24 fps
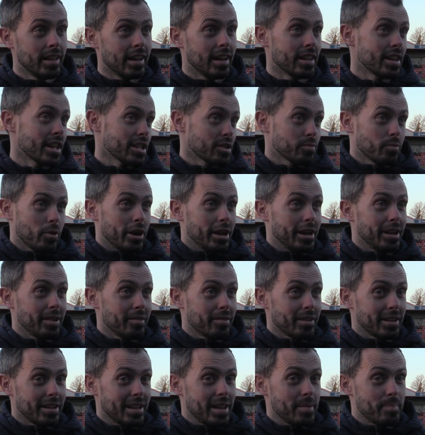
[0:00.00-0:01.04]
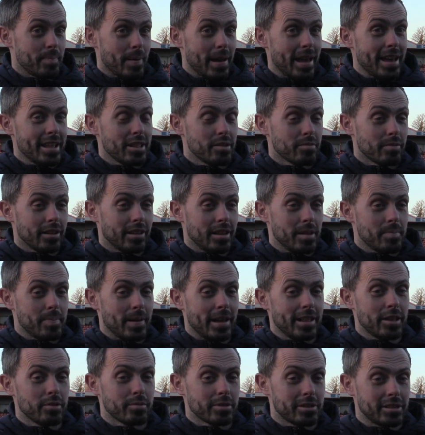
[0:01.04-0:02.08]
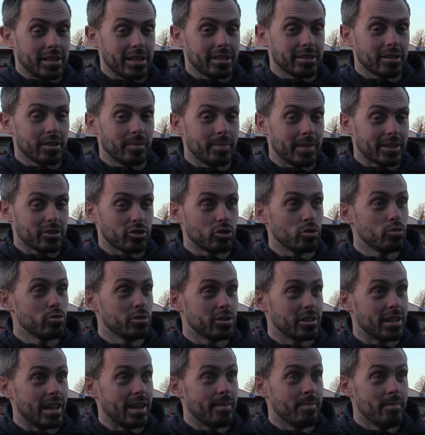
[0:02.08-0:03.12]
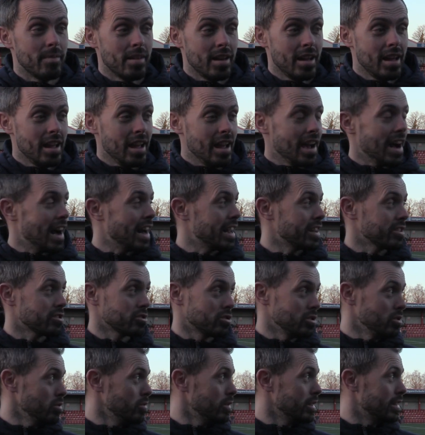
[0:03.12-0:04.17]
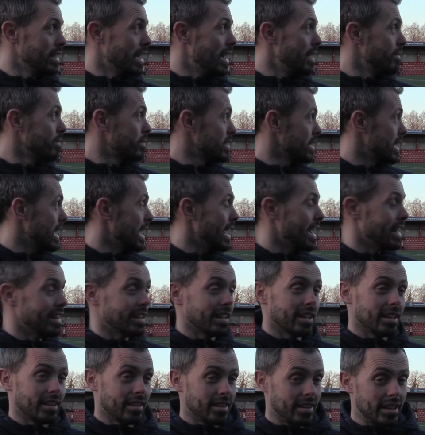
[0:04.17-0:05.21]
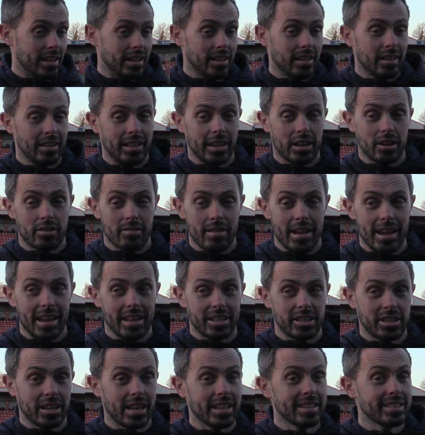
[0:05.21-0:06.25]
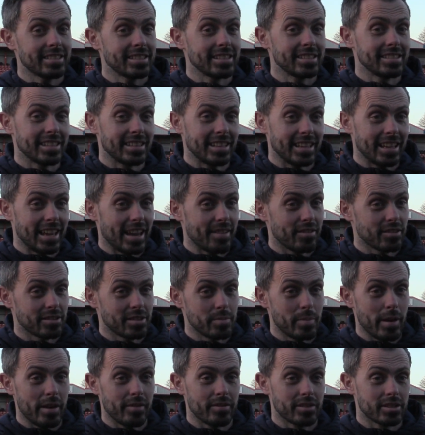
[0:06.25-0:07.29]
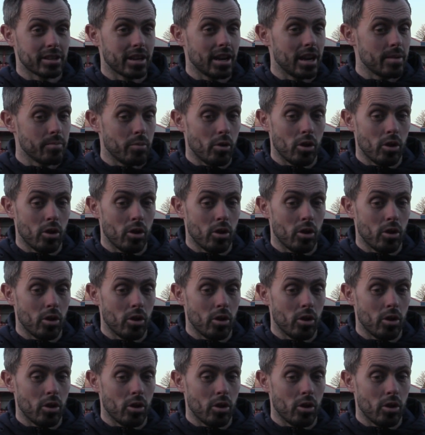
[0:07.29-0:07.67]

And that's why they play to a system that suits them, and it suited them today, and they created chances and they gave us a bit of a scare.